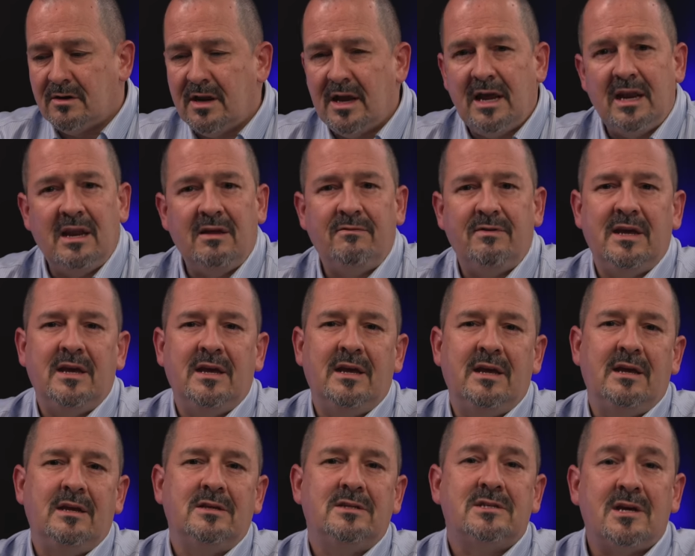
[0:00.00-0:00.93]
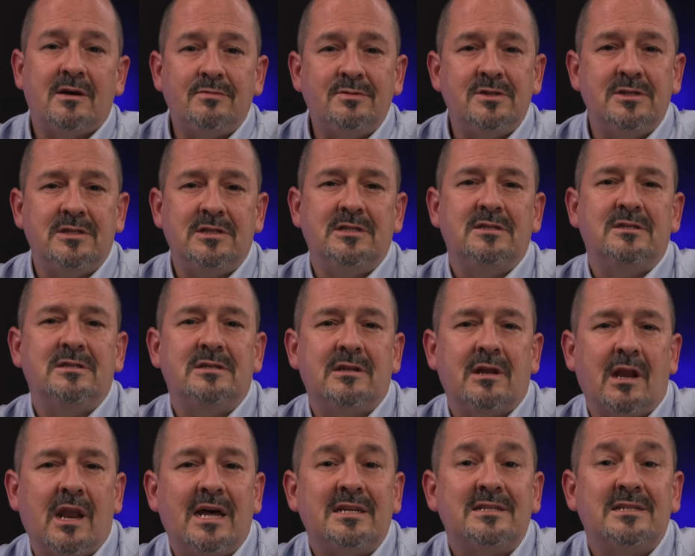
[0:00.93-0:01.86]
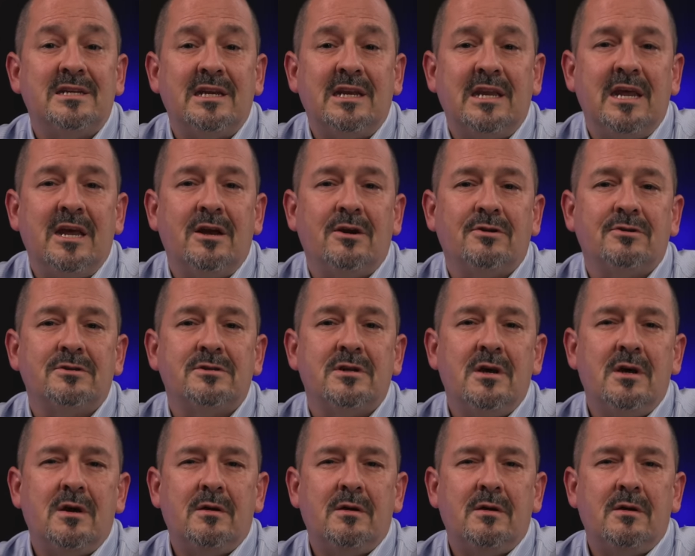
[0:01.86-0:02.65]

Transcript: NEV subsidies in the last 10 years